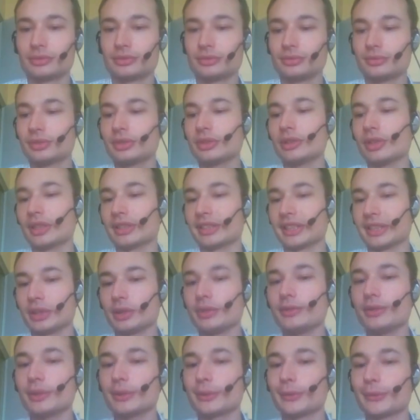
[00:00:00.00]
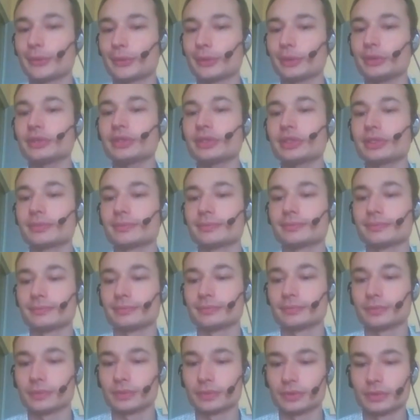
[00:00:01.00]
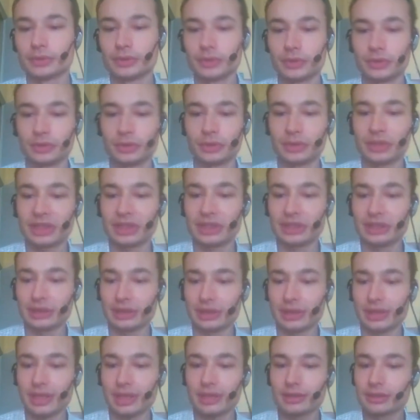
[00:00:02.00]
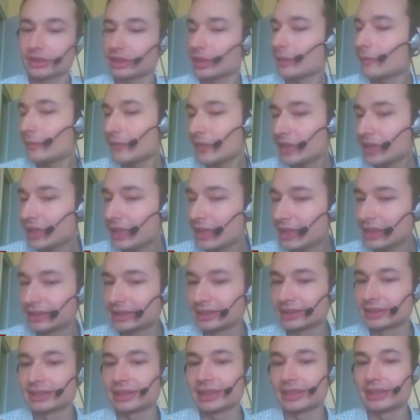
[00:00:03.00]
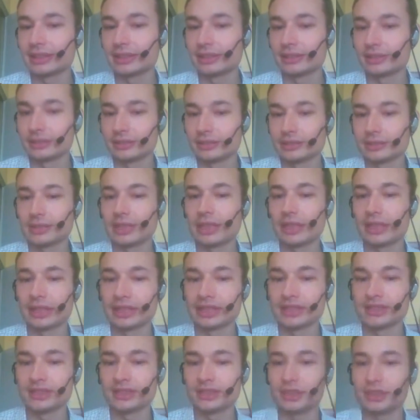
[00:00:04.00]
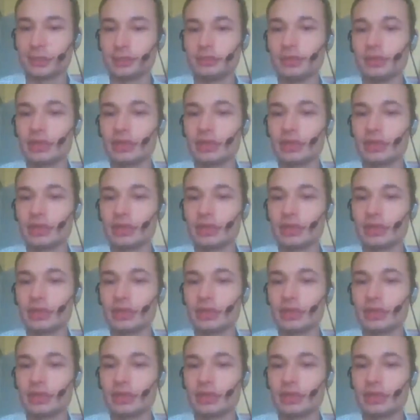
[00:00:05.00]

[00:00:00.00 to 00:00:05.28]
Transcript: go on another front to kill something else than an ACU,